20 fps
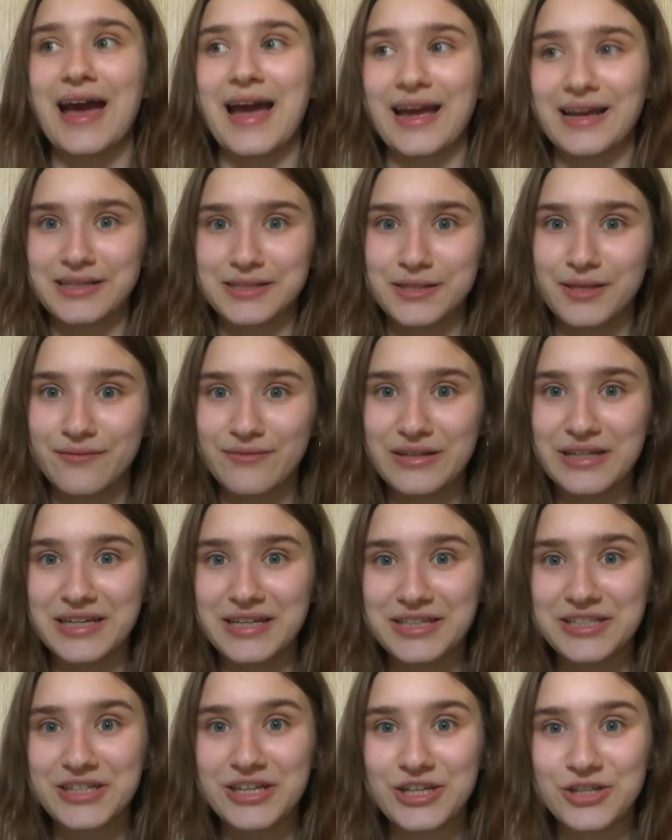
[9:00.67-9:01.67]

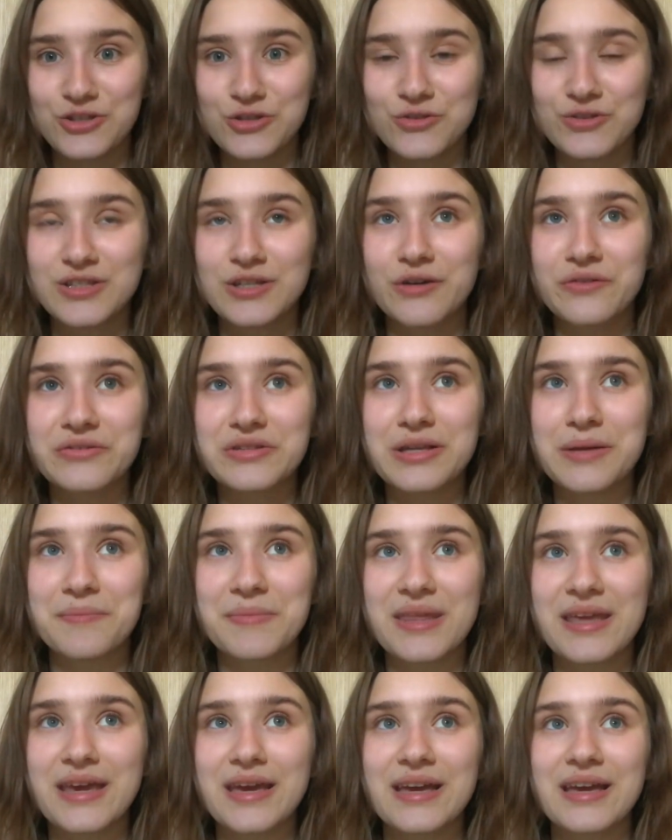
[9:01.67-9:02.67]
actively teach yourself
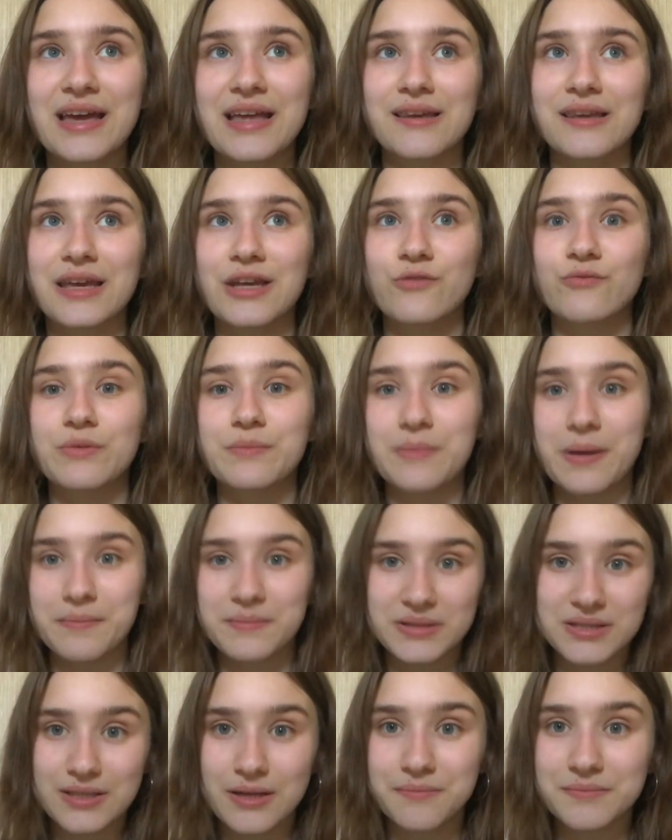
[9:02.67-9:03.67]
something and like
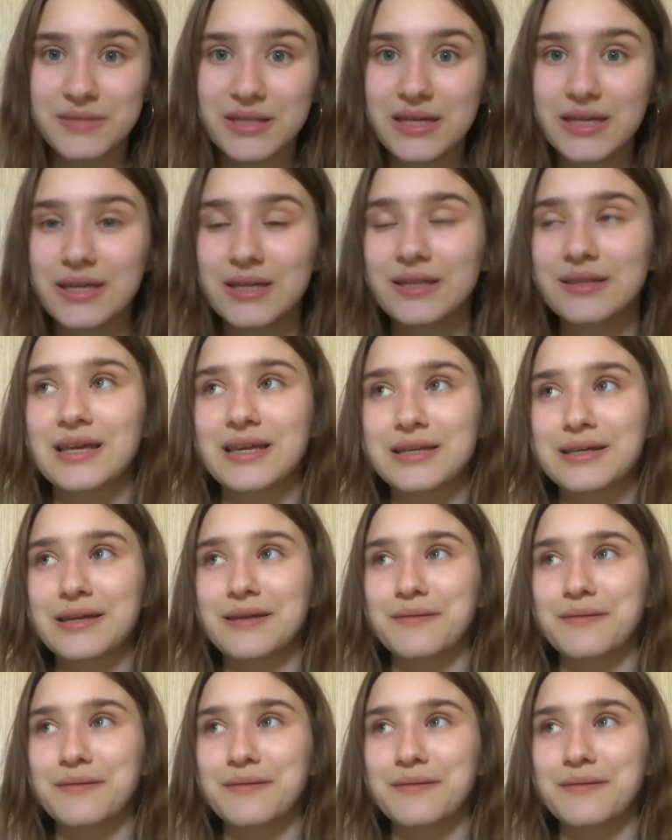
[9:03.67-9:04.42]
remember something, then